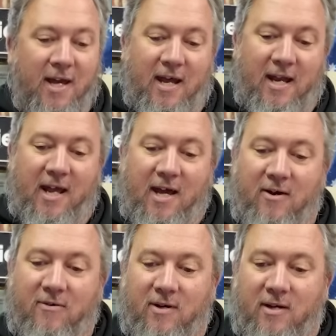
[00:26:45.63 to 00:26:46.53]
and
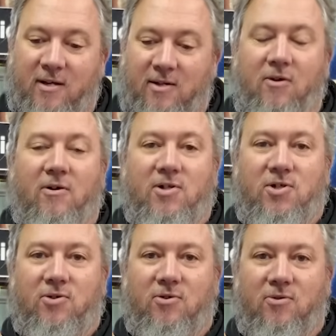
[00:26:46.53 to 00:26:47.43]
now gone
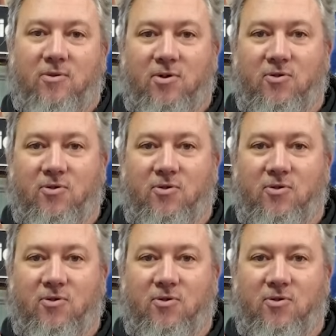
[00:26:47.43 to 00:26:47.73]
to